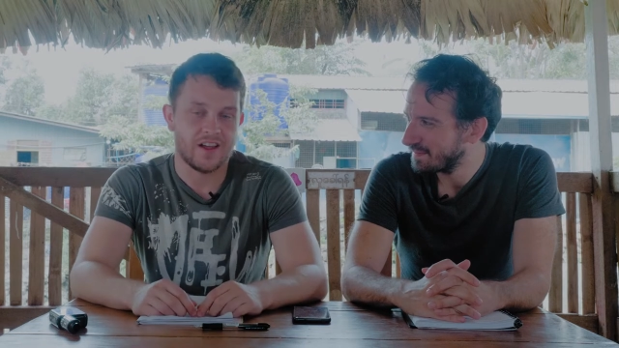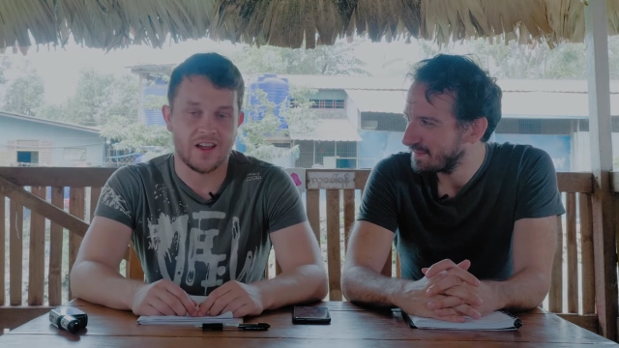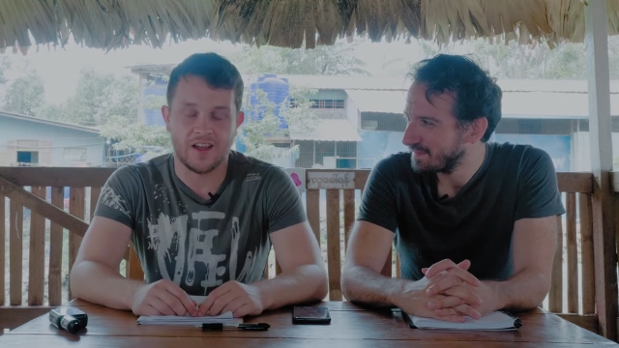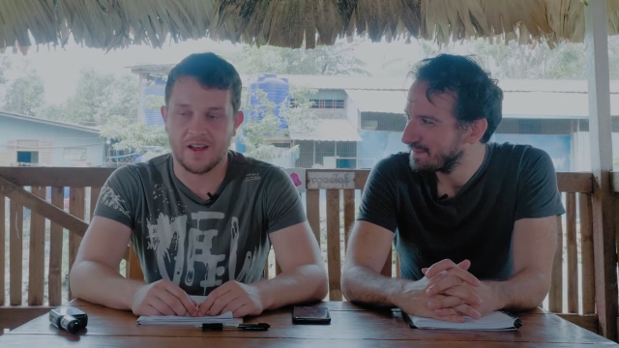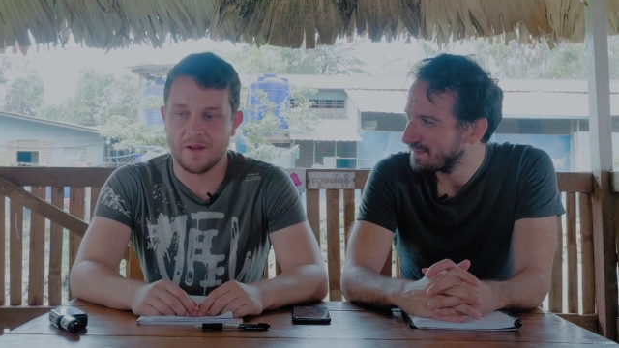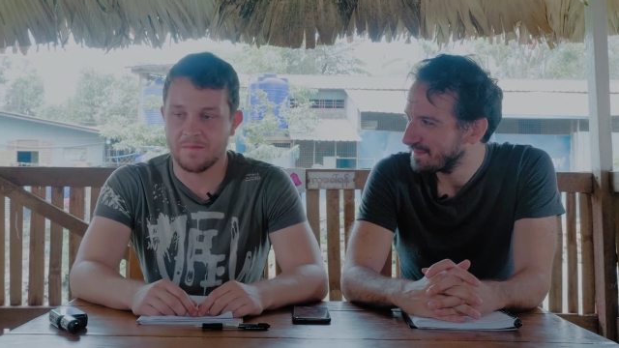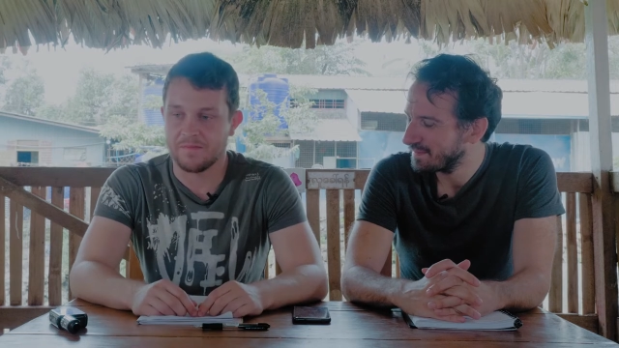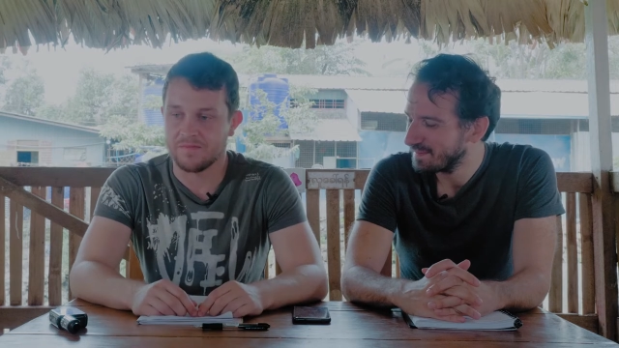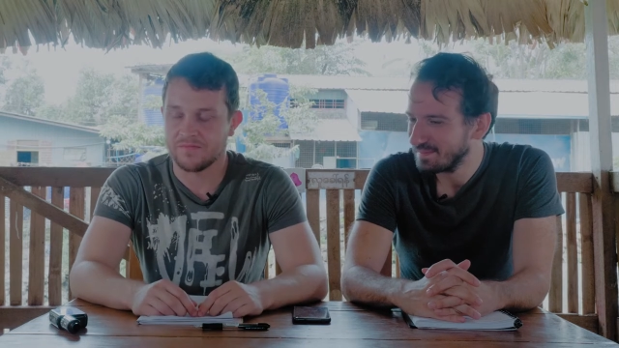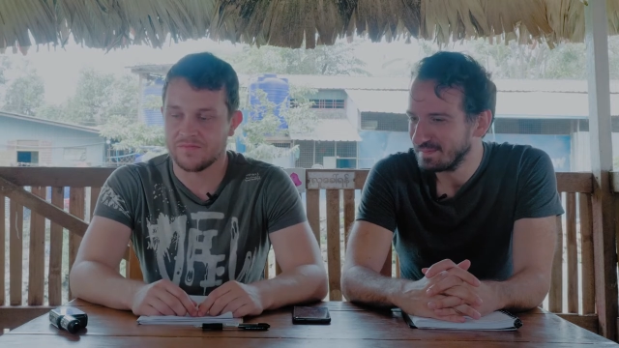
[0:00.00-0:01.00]

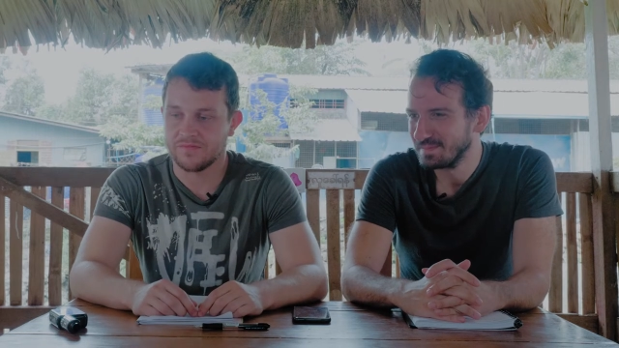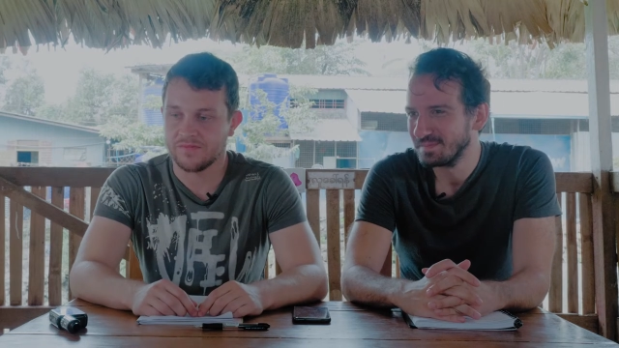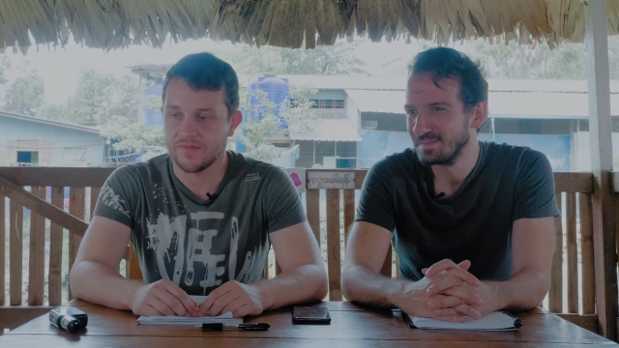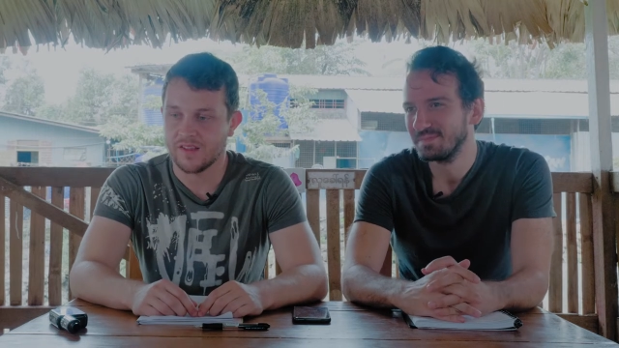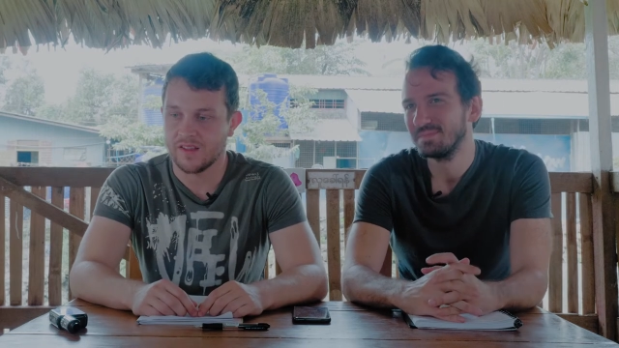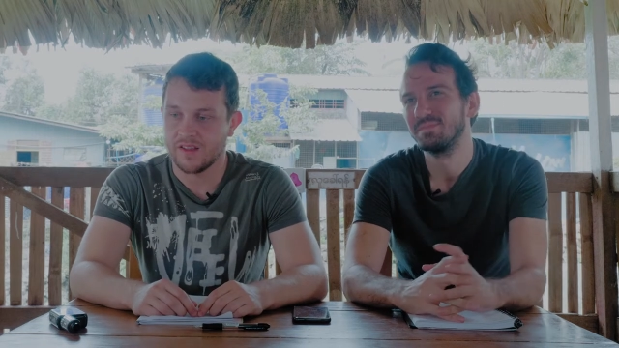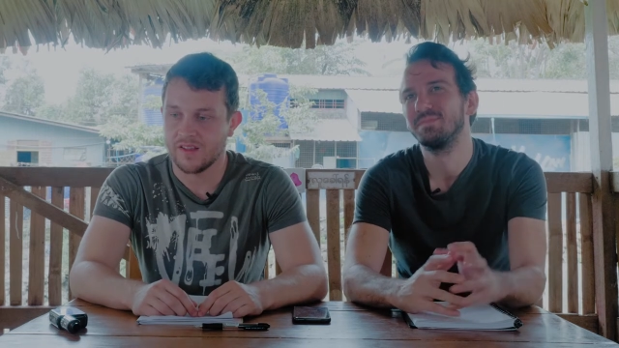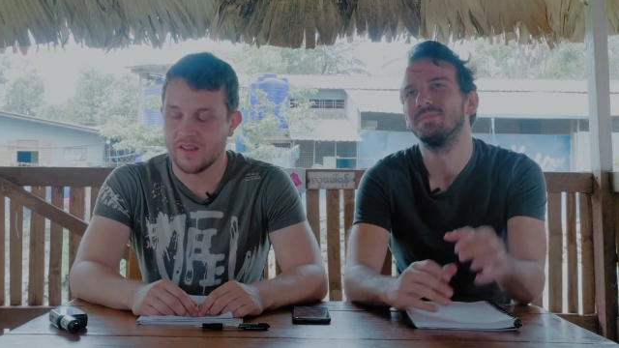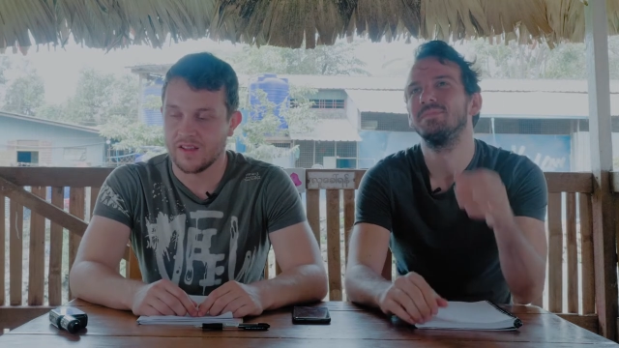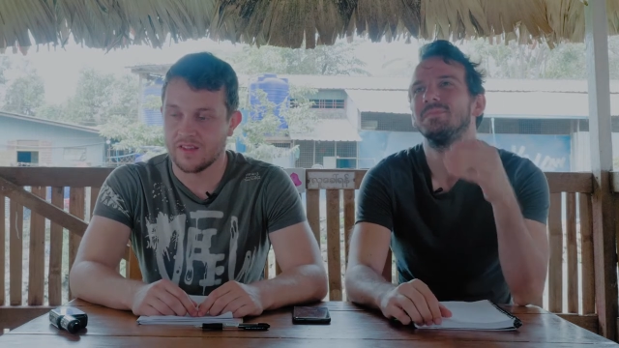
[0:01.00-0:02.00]
Speaker 1: Um,
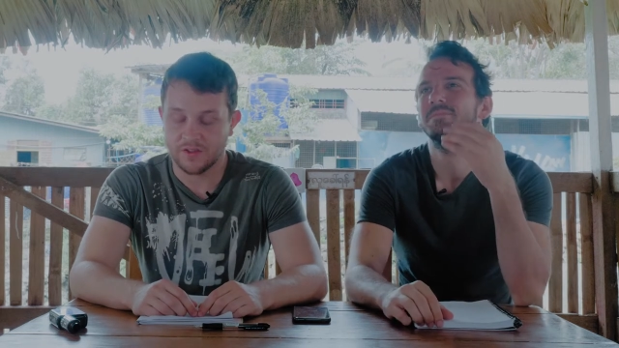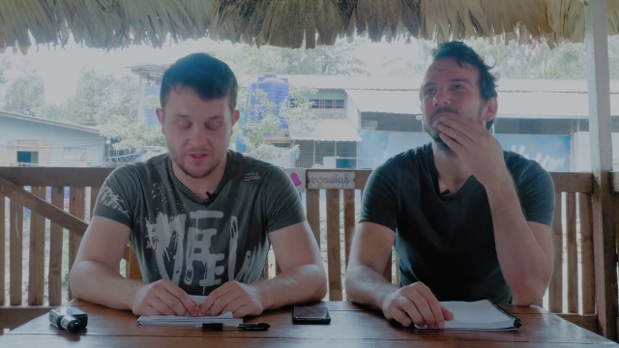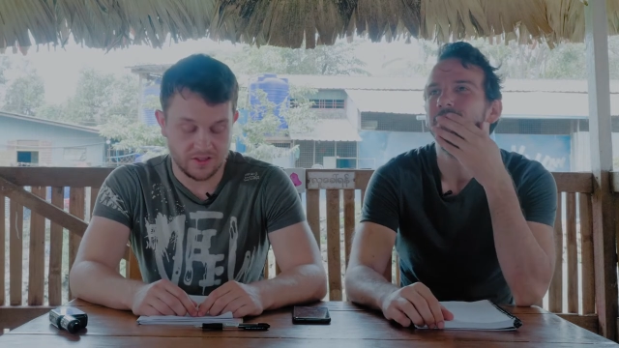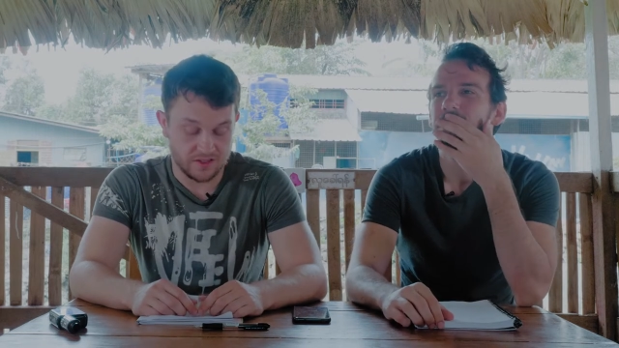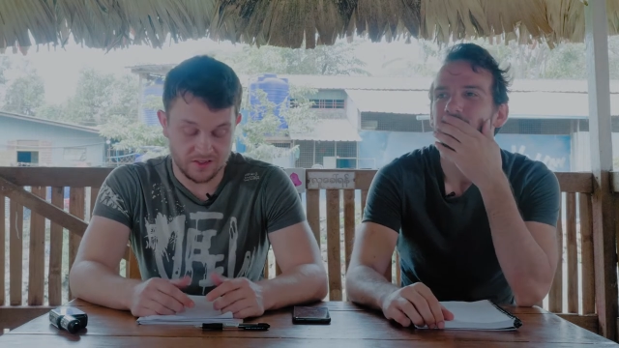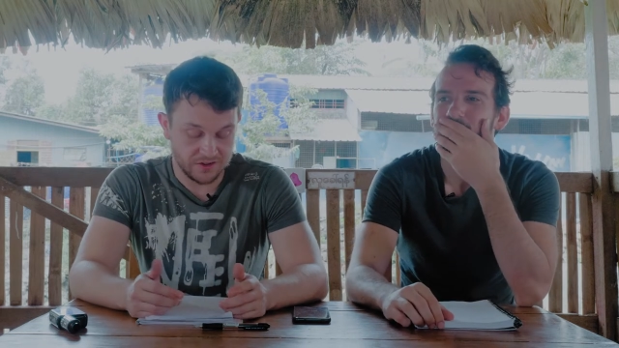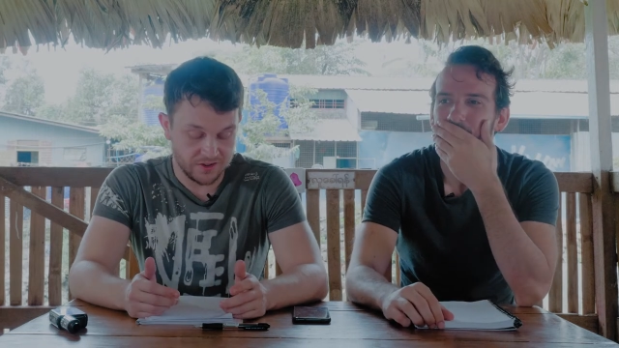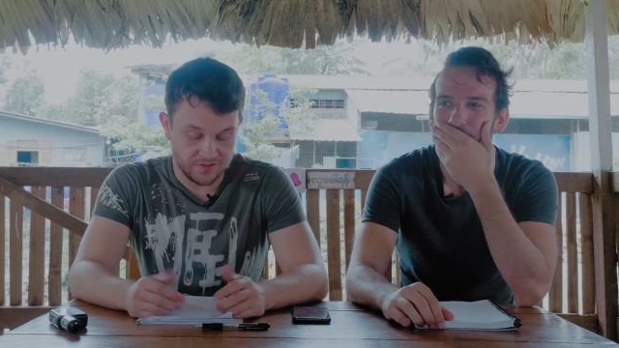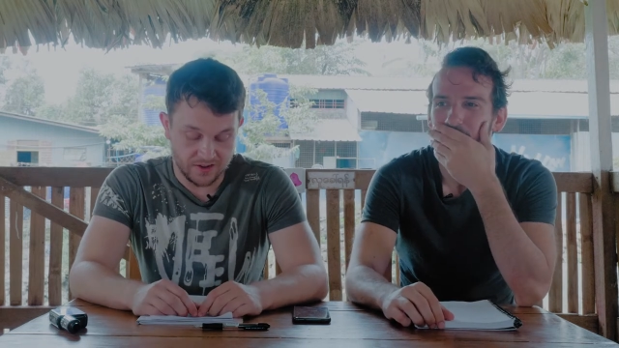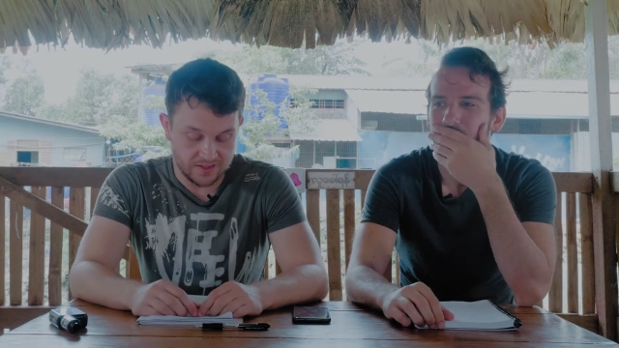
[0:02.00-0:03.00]
it's short, yeah, the
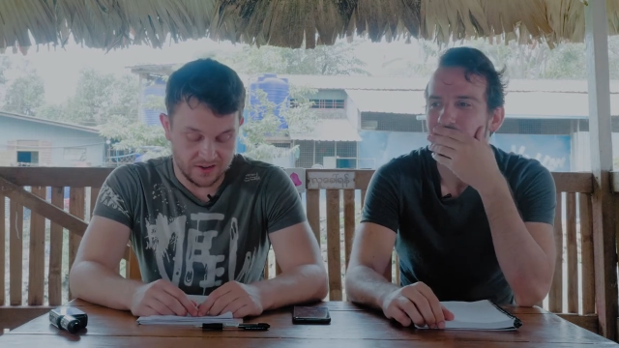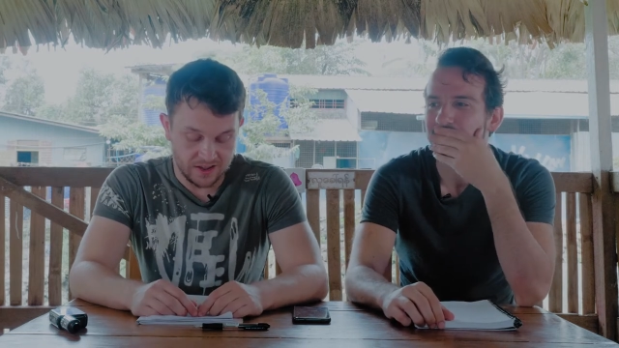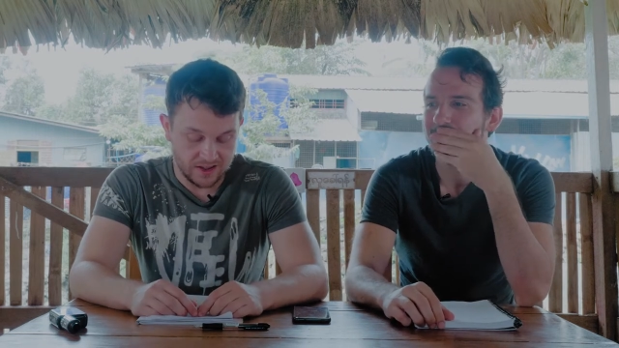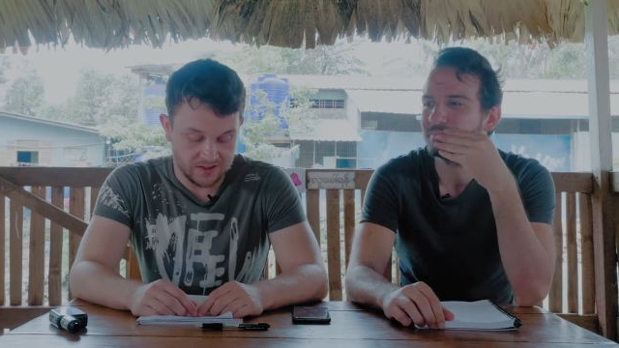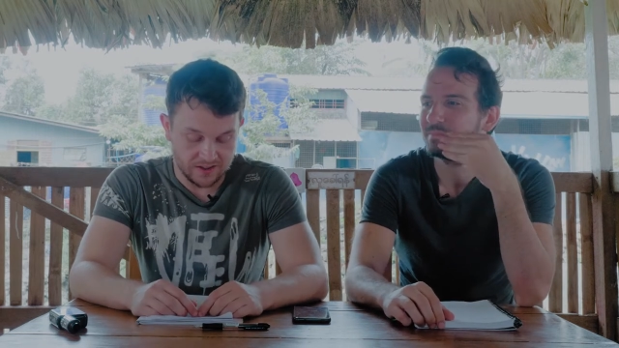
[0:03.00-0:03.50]
shortest fight of the night,